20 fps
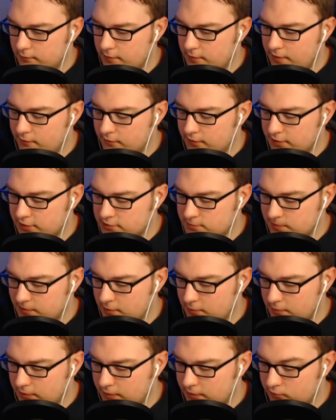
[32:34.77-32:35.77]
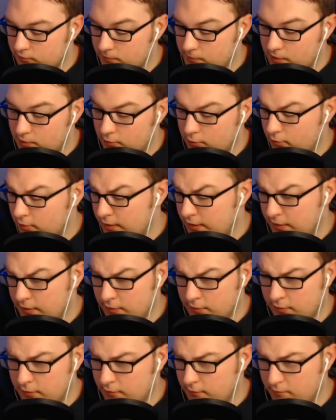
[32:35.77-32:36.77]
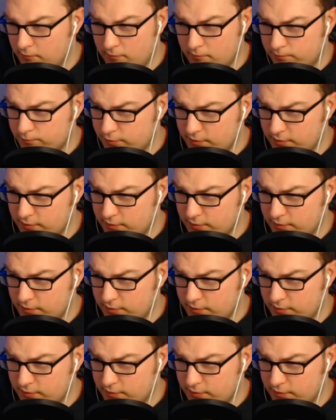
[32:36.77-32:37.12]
everything's becoming incremental in